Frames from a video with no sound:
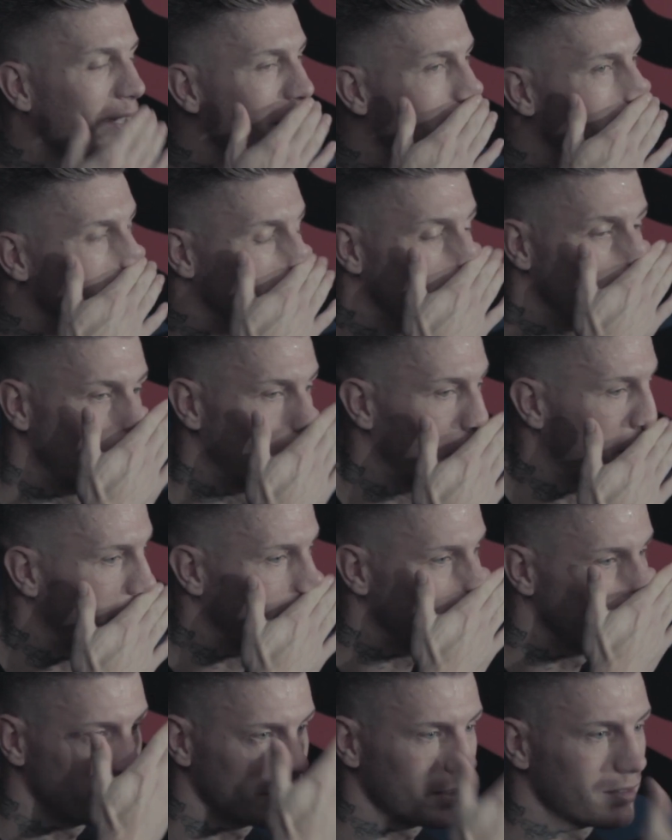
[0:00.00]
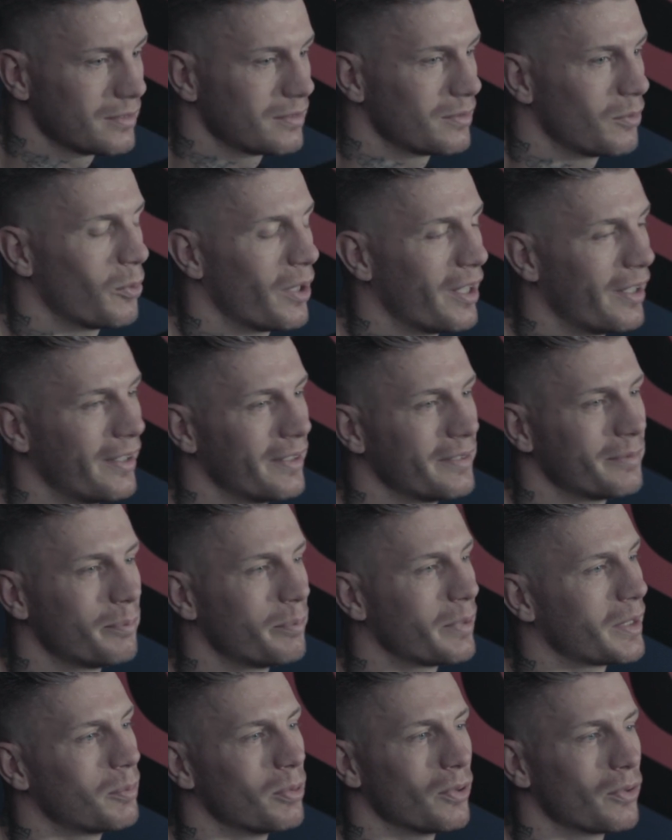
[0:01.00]
I come from a place where
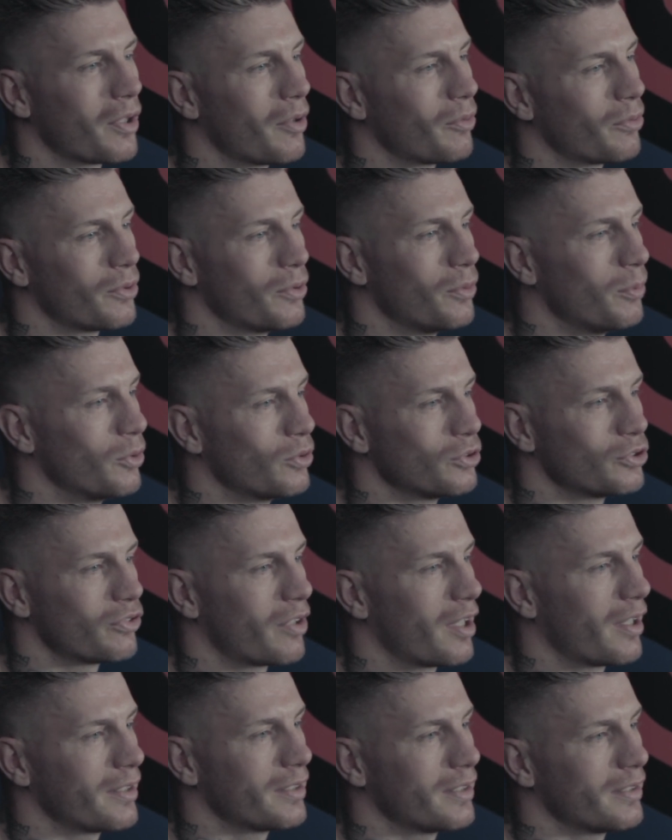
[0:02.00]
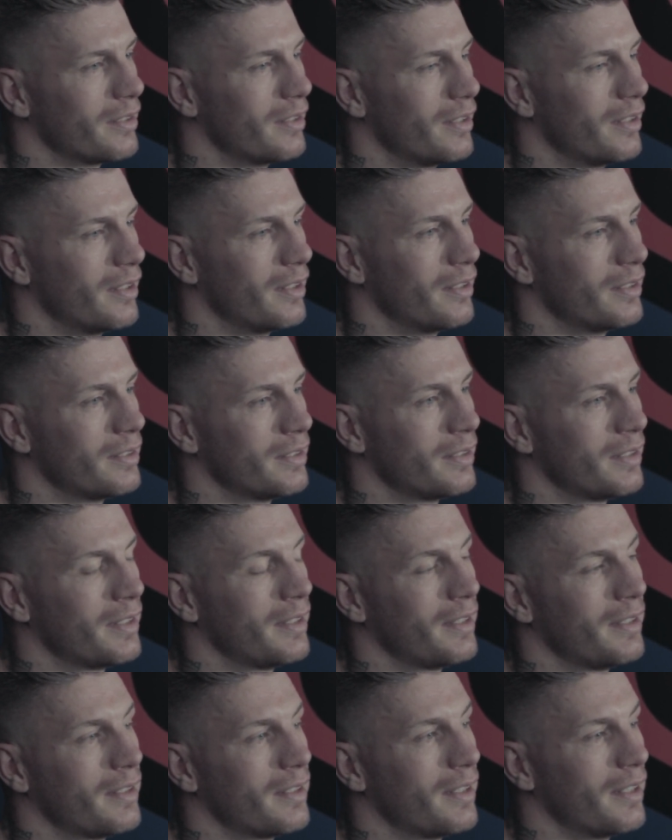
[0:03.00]
people don't do much right.
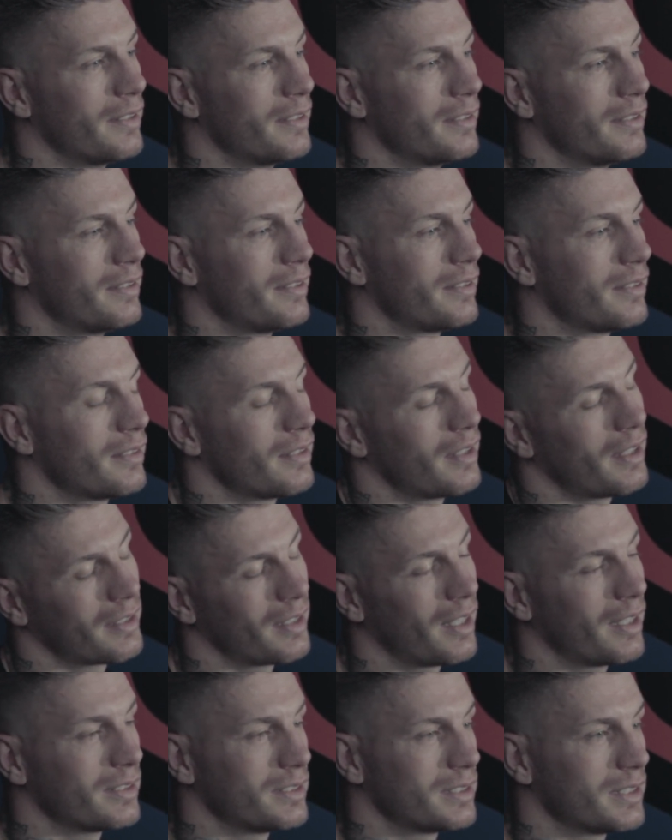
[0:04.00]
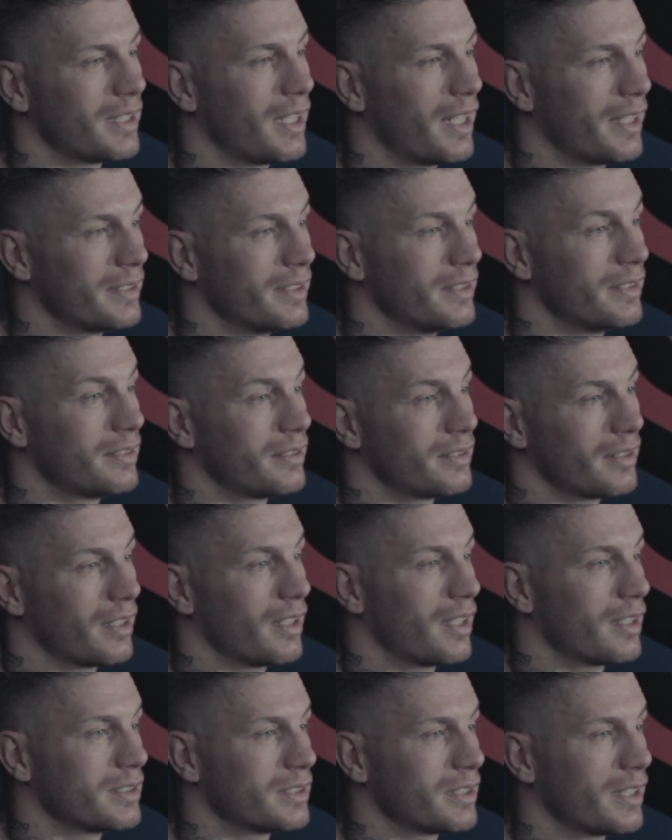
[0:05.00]
And I'd like to say I did. I'd
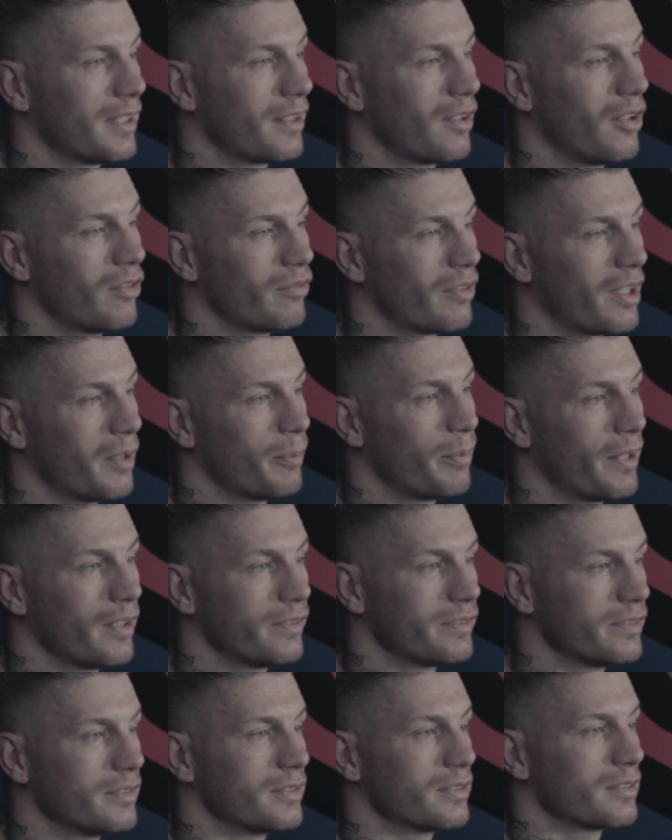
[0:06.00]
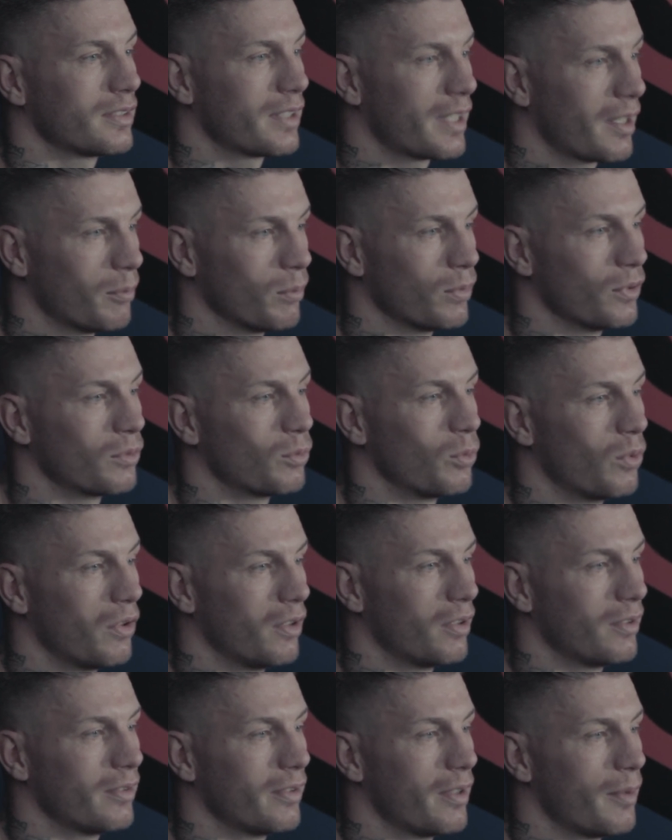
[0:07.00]
like to say I got on the right path, and Ken Blood
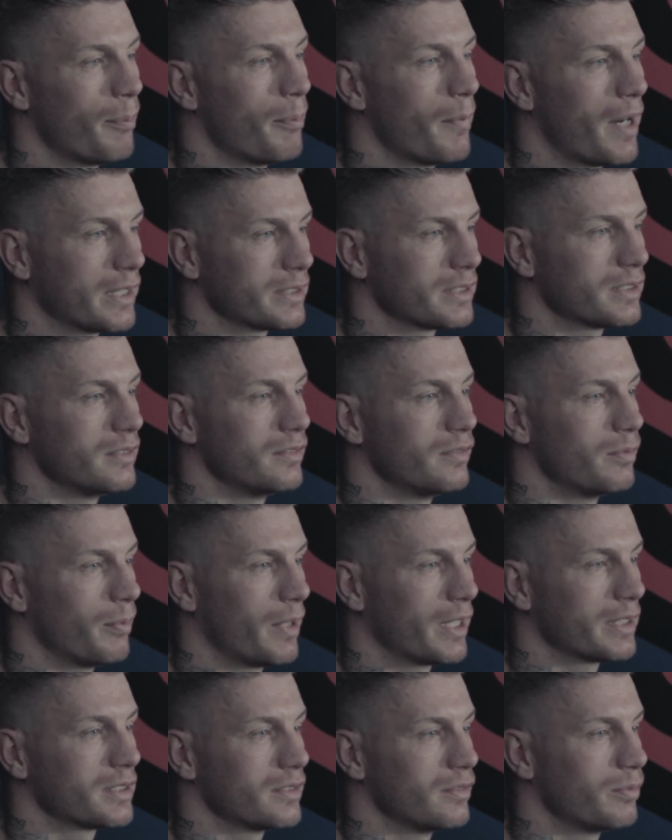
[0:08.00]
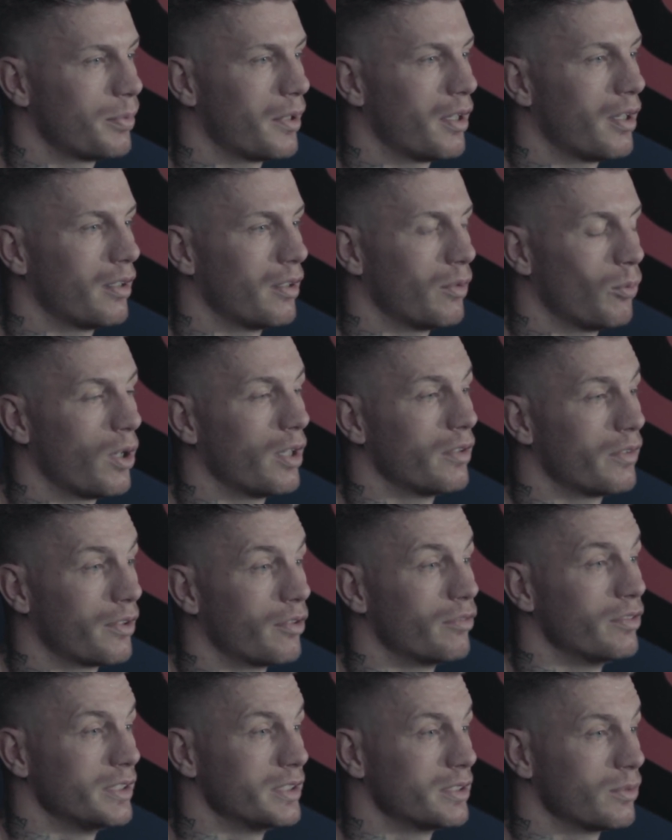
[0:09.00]
was a massive, massive part of
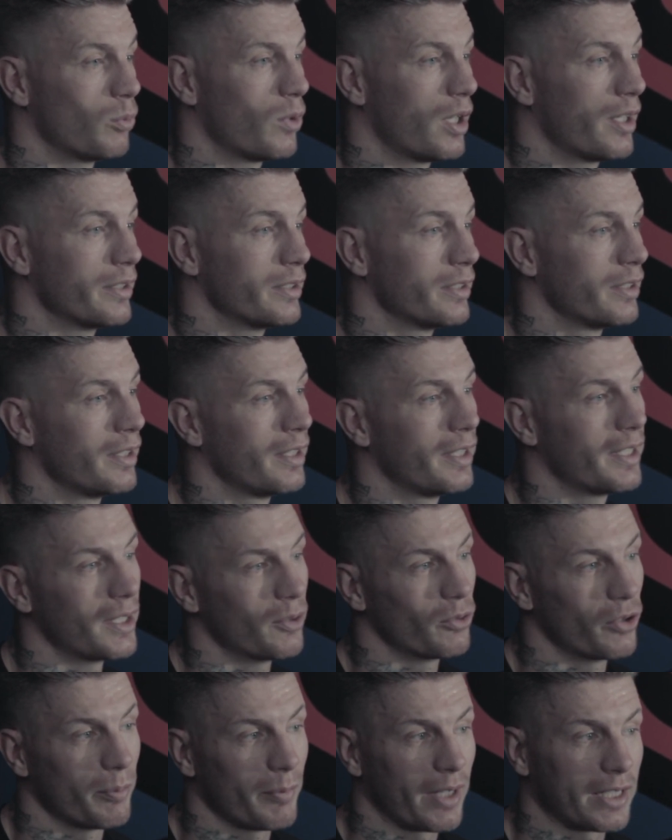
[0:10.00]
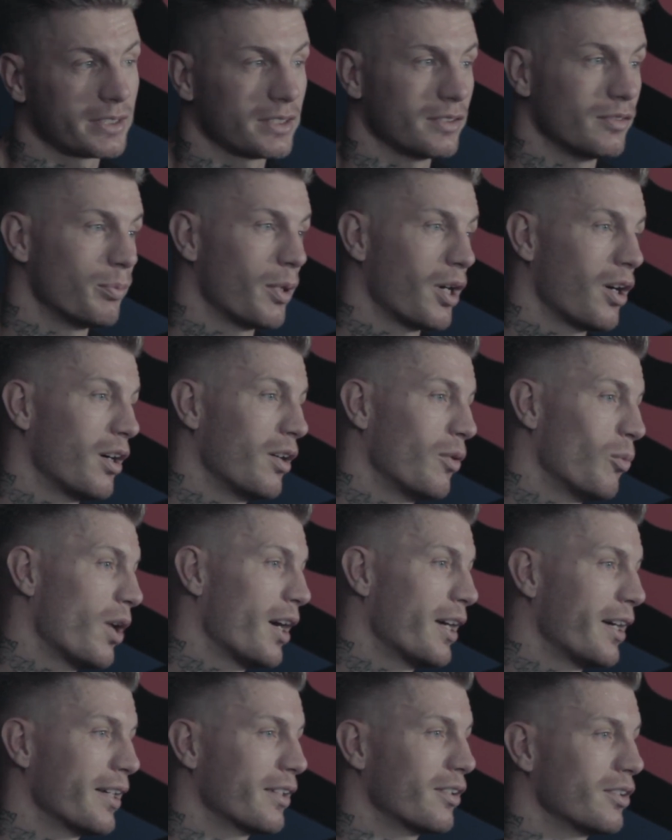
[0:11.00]
the reason why. He was a massive part of
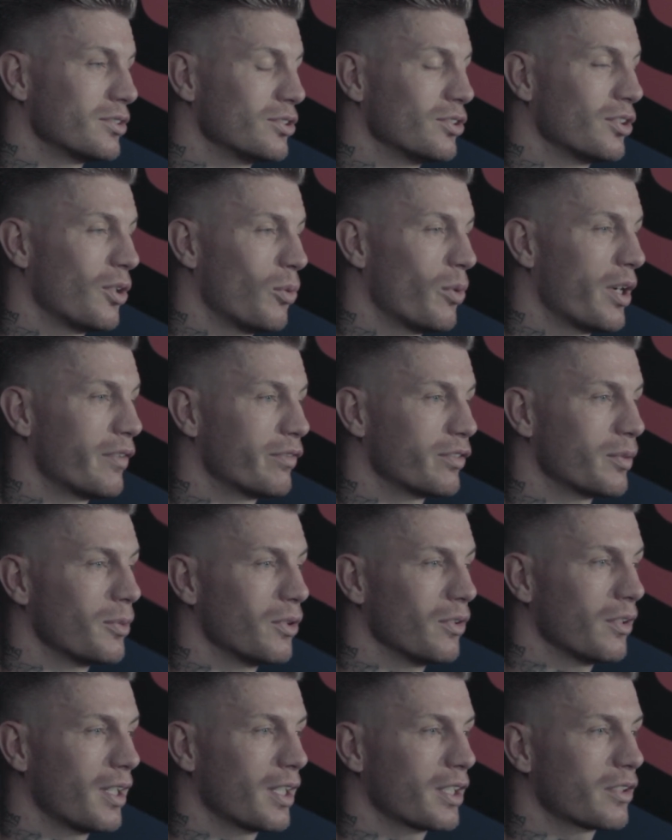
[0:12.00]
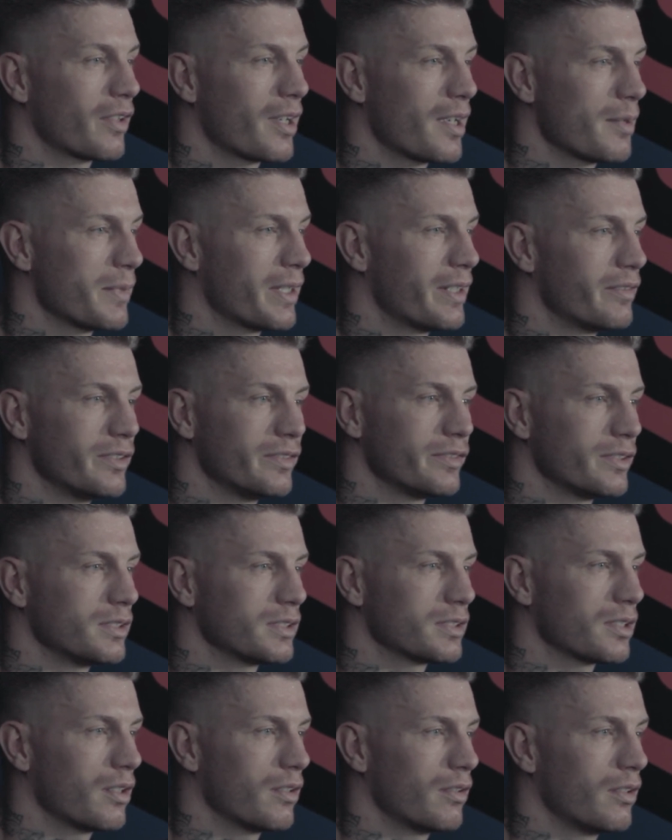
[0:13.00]
why I got took away from all that crime and everything.
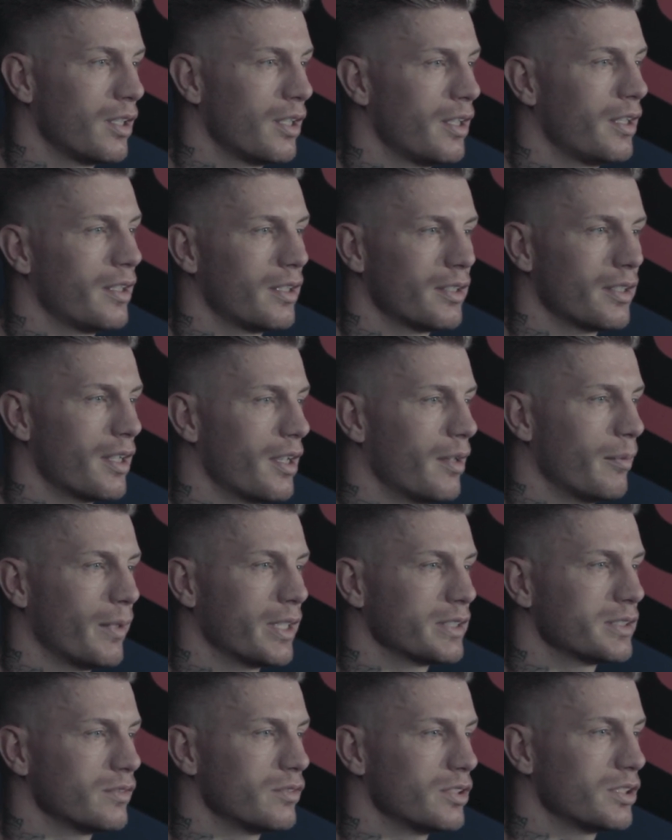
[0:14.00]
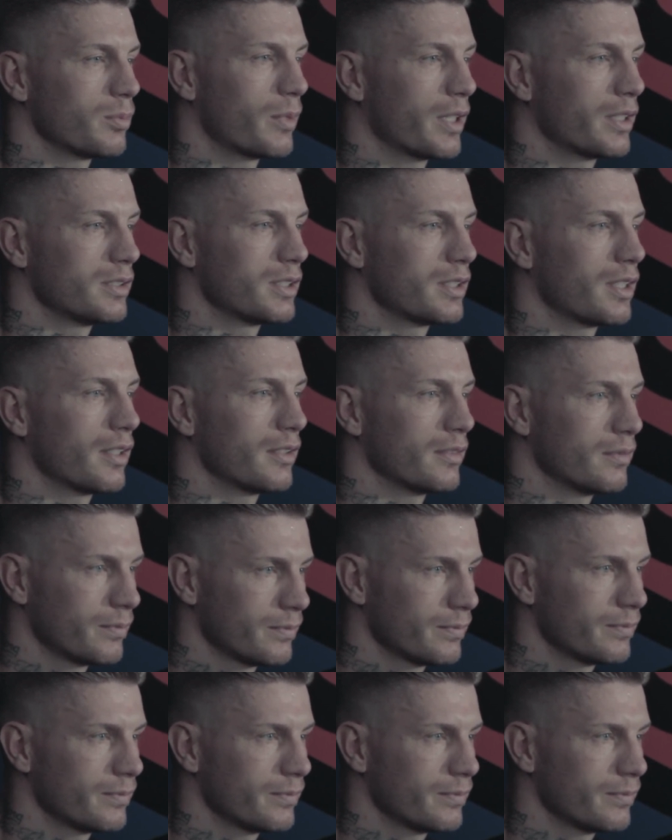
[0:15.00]
So, yeah, massive respect to Ken.